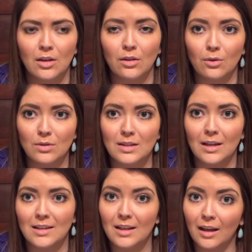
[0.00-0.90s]
those
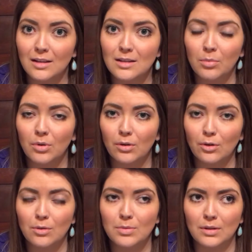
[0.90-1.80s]
that attend support
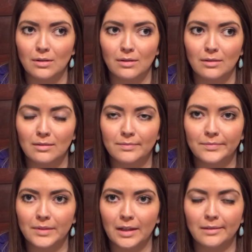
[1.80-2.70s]
groups are
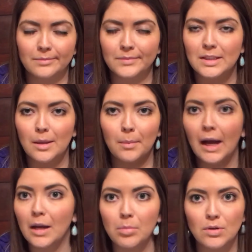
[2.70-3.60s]
like some
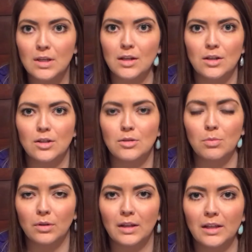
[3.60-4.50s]
high percentage
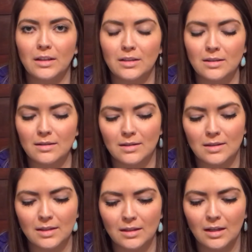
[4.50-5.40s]
more likely to
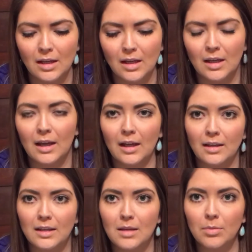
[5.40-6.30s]
succeed
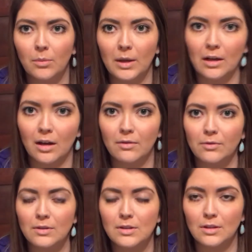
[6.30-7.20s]
and keep the weight off.
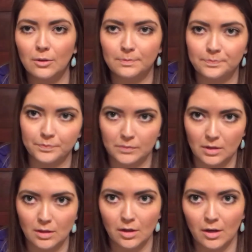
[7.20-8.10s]
So,
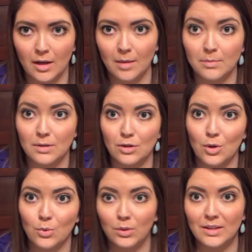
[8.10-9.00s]
sorry, I'm
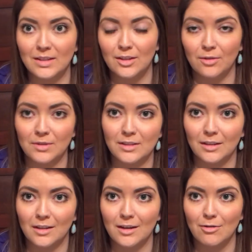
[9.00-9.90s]
totally selfie
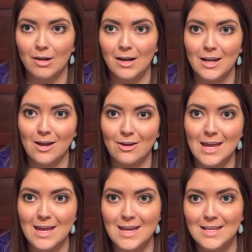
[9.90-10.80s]
sticking it right now,
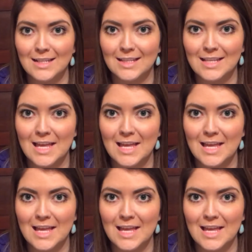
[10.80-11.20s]
guys.